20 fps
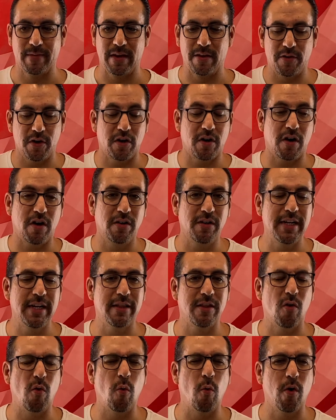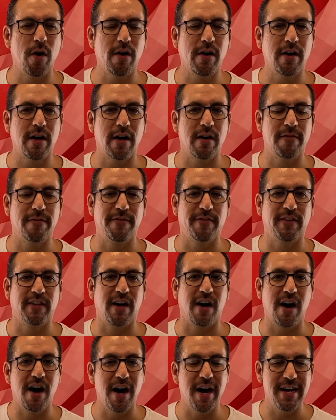calling the work of
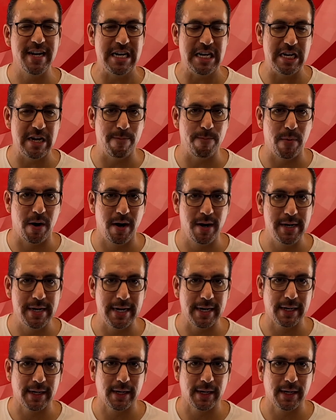God demonic.